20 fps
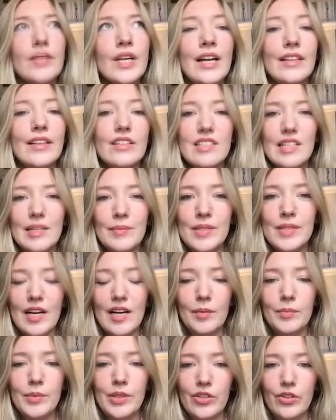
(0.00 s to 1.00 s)
At the same
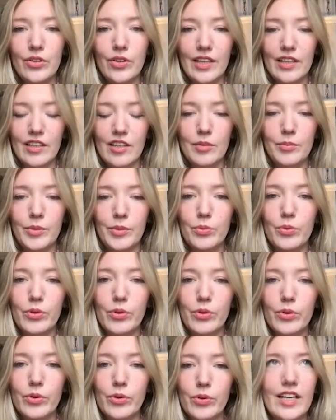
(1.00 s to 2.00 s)
time, economic
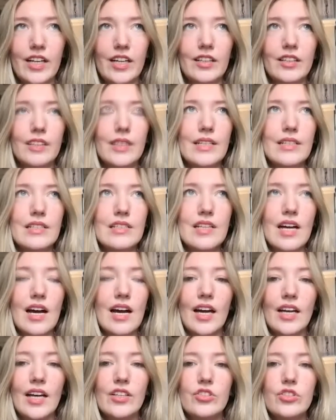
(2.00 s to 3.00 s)
warfare, it's
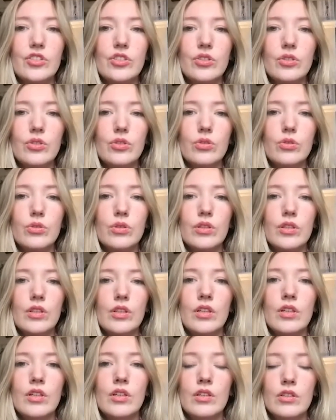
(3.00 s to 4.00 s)
tied to
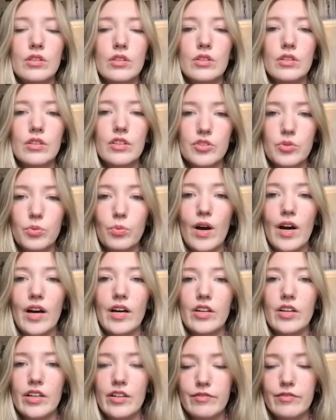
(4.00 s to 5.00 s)
this
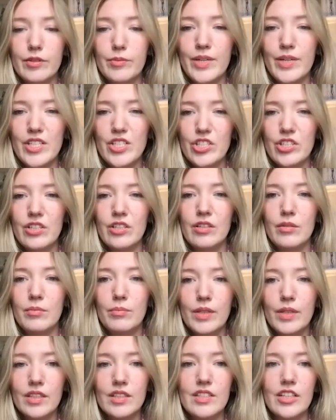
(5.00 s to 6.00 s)
wider information
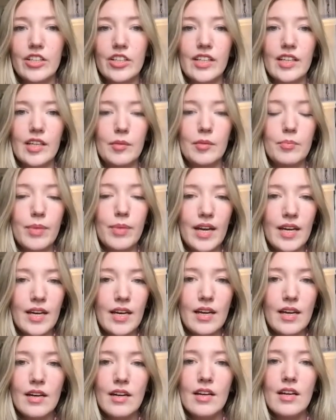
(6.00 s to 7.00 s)
military
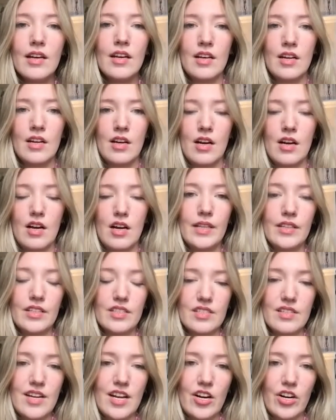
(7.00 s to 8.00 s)
campaign. And
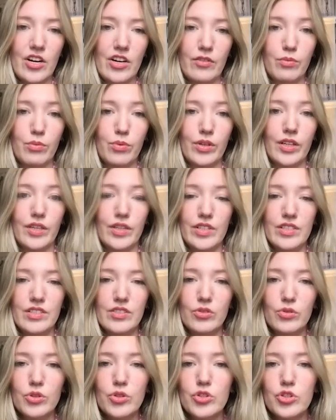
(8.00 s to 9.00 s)
this narrative work is
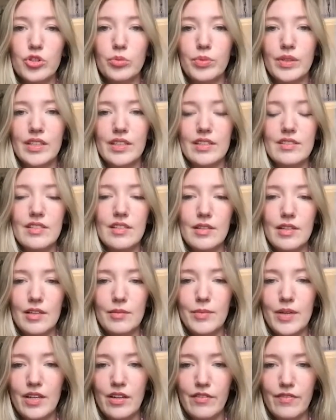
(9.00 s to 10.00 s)
crucial because it
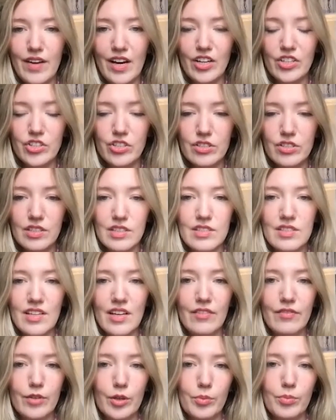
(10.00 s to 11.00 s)
manufactures
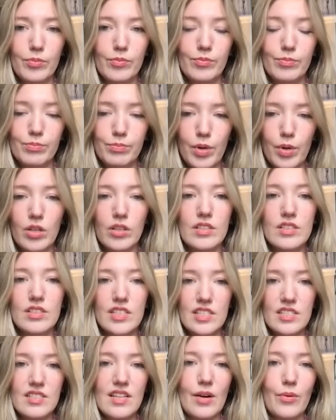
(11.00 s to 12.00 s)
consent for
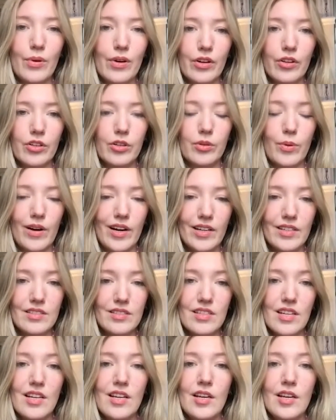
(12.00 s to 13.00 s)
policies that would
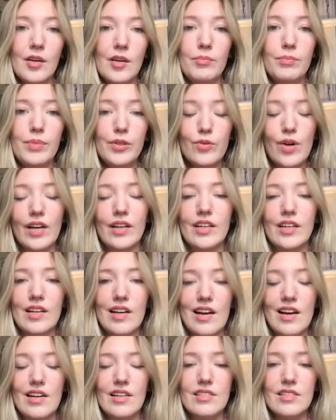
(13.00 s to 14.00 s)
otherwise be
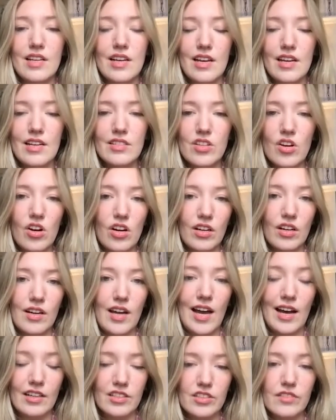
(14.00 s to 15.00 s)
recognized as
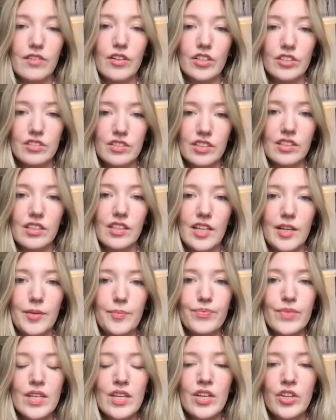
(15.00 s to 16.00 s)
acts of hostility.
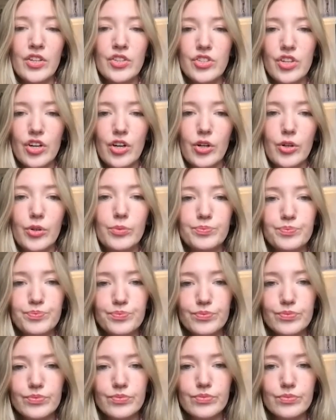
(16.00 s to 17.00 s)
So
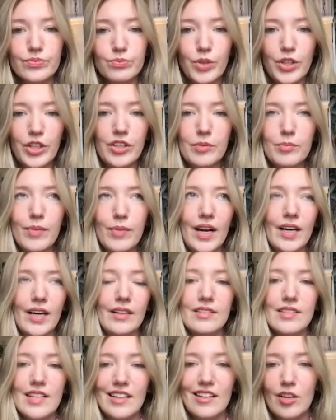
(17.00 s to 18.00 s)
when you combine
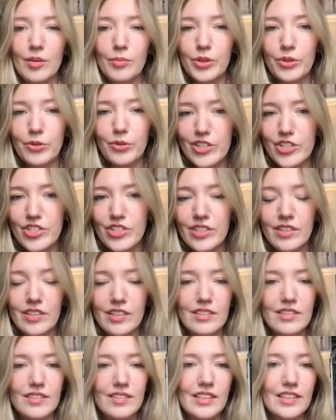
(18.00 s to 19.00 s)
this economic coercion,
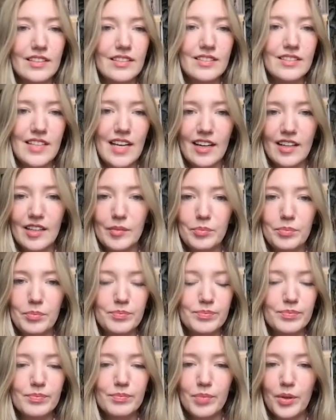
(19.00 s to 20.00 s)
the tech
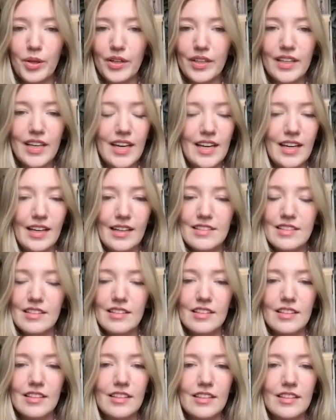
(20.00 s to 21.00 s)
blockades, and
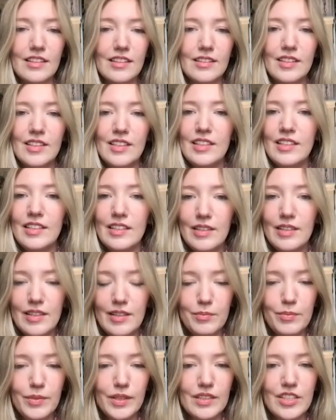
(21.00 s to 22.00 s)
the
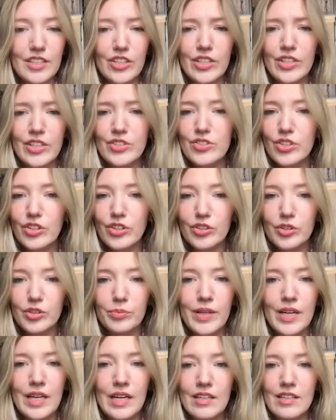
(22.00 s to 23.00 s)
military
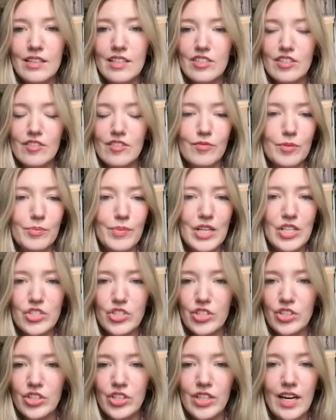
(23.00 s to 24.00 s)
encirclement and
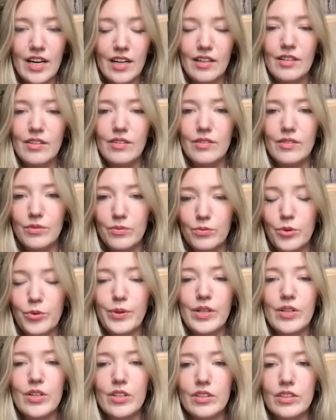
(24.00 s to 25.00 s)
disinformation, you get what
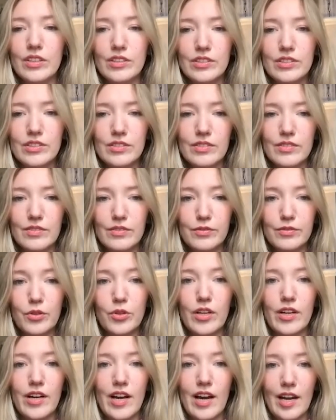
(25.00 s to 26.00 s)
we call this
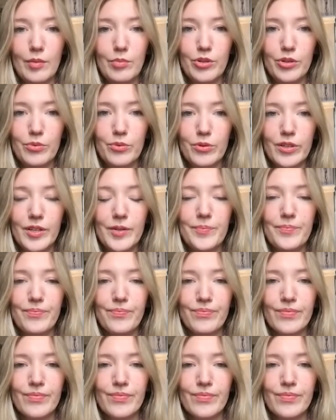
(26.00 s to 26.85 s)
full-on hybrid war.